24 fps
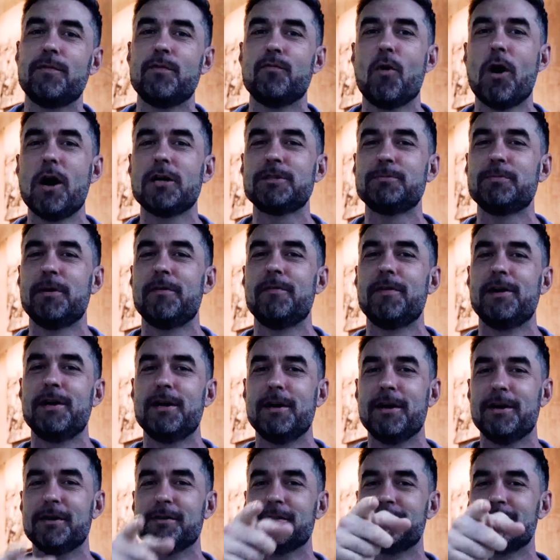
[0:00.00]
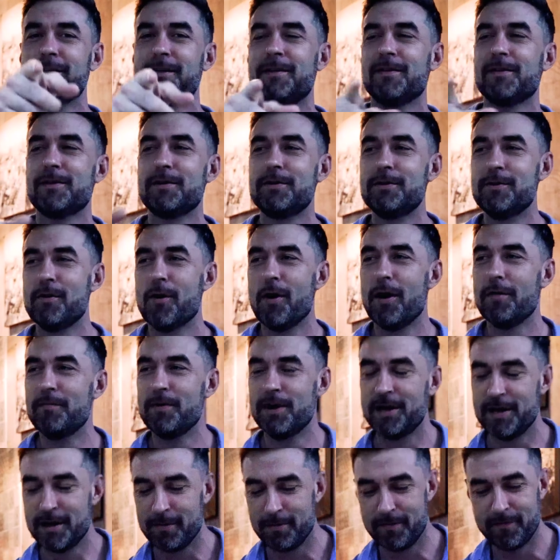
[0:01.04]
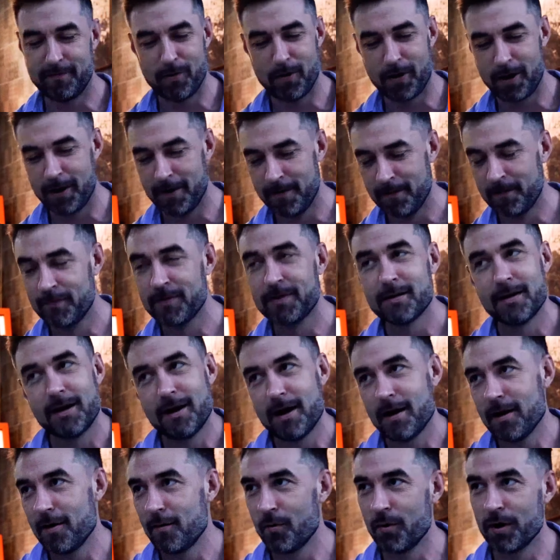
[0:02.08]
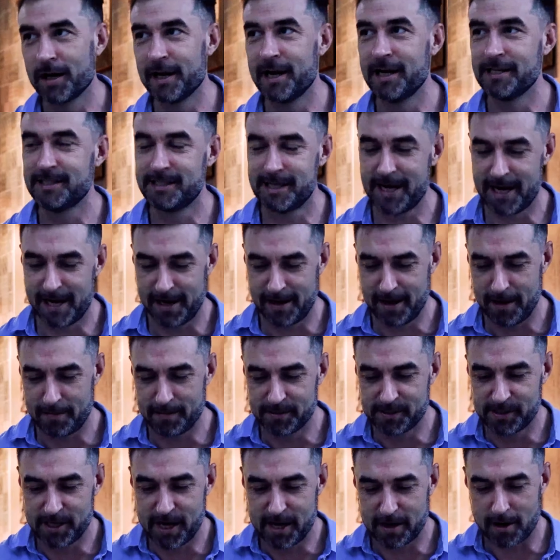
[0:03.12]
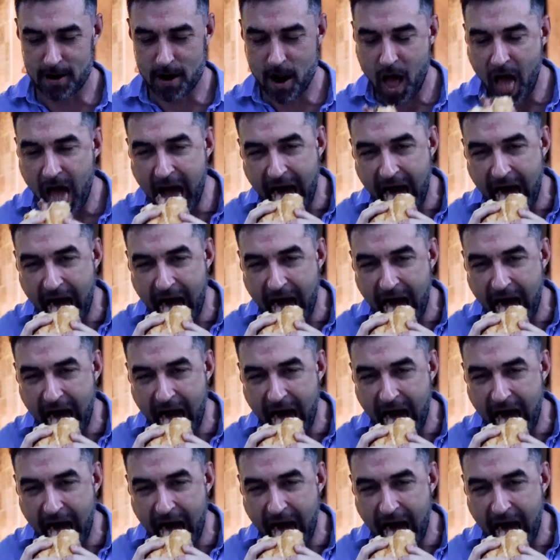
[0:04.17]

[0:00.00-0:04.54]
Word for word: you've watched my videos, you know I've been here before. What can I say? I'm a sucker.